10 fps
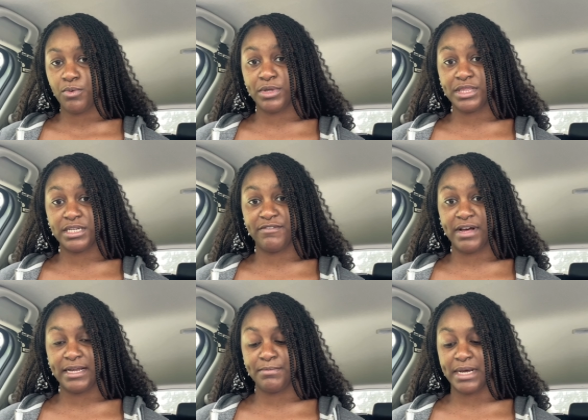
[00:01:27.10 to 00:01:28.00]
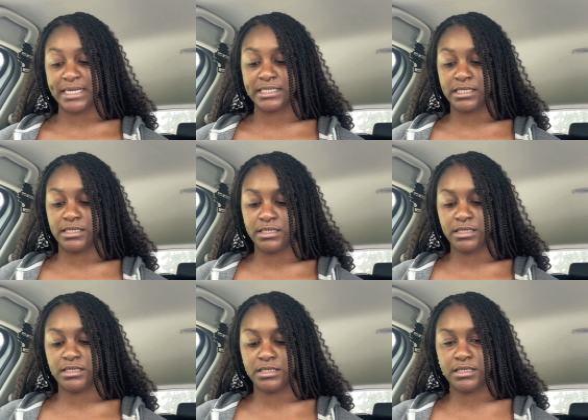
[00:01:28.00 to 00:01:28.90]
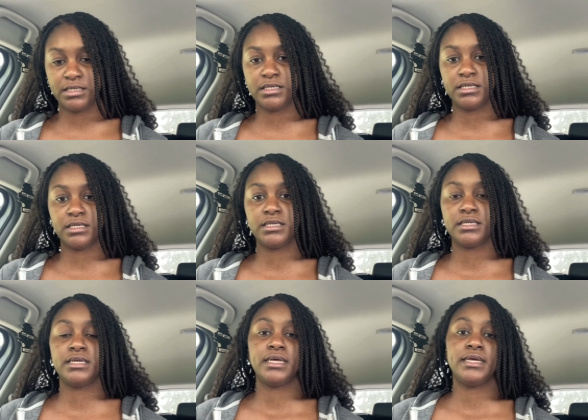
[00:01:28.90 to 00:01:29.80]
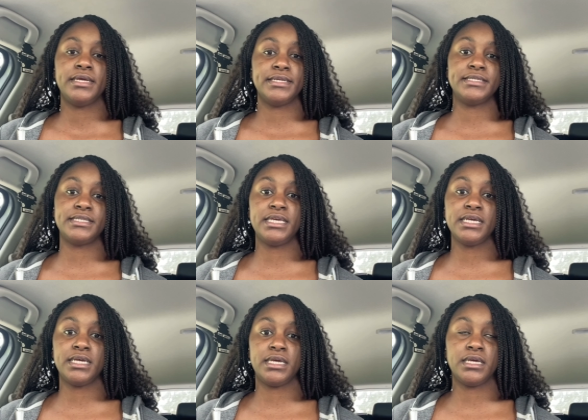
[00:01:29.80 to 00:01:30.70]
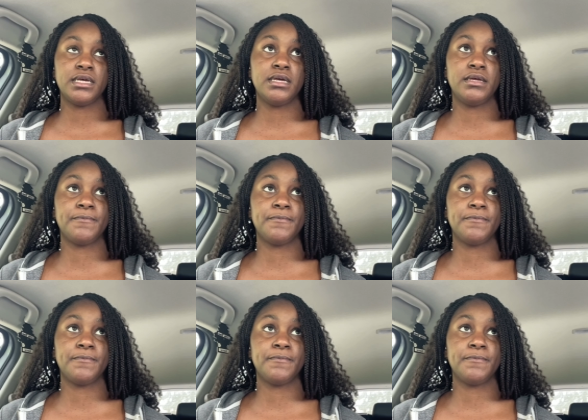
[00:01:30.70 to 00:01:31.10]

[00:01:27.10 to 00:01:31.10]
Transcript: what the divine masculine is thinking